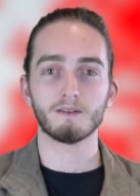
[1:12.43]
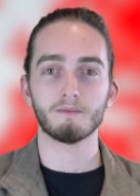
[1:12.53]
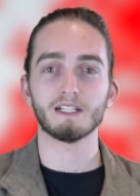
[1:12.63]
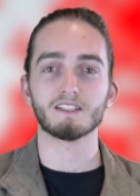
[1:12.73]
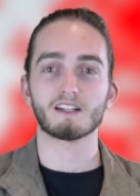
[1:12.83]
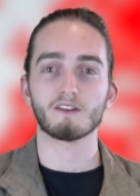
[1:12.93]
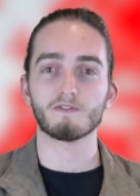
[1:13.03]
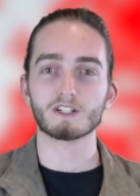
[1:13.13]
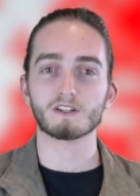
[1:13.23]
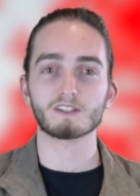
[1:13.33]
Military
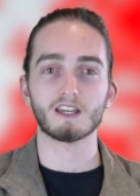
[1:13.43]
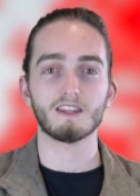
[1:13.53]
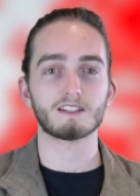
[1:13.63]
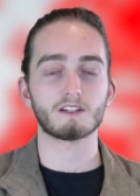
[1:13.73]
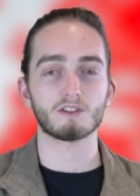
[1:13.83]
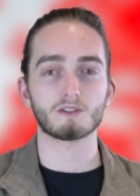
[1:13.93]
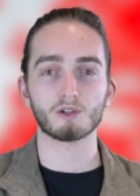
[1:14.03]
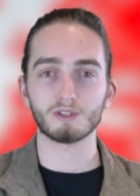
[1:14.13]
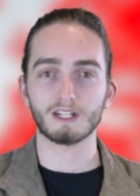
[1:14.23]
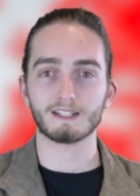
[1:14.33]
officials say these are just
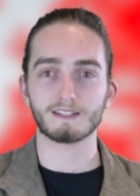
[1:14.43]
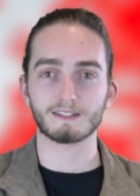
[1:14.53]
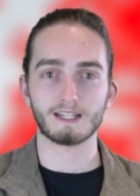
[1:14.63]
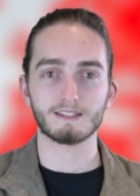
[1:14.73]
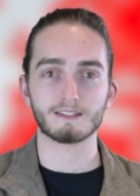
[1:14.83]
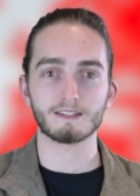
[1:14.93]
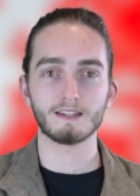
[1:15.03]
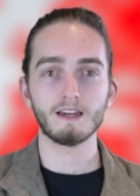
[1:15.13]
routine exercises,